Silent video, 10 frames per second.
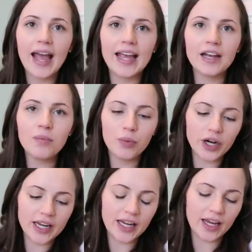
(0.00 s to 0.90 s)
I am
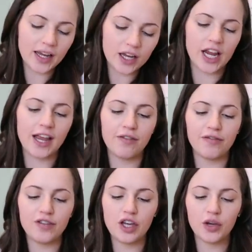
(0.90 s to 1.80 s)
bringing a
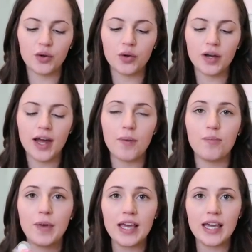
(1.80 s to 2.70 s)
few
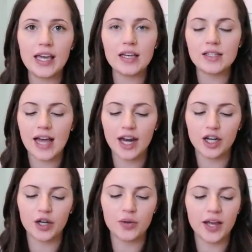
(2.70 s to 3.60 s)
binkies. I
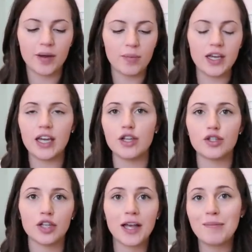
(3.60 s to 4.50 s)
know that
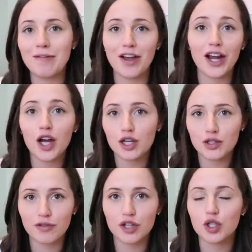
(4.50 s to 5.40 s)
binkies can be very
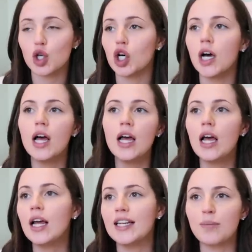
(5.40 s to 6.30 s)
controversial.
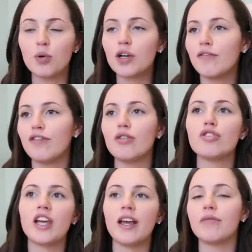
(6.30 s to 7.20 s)
Nipple
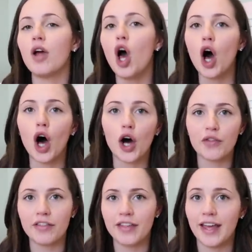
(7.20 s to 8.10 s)
confusion,
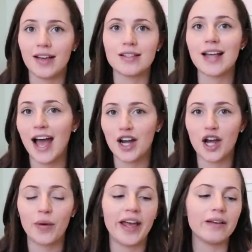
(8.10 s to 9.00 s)
all the things. I
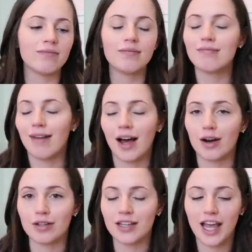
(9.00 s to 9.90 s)
know it. I
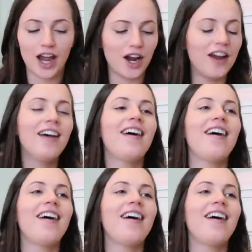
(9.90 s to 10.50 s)
don't really care.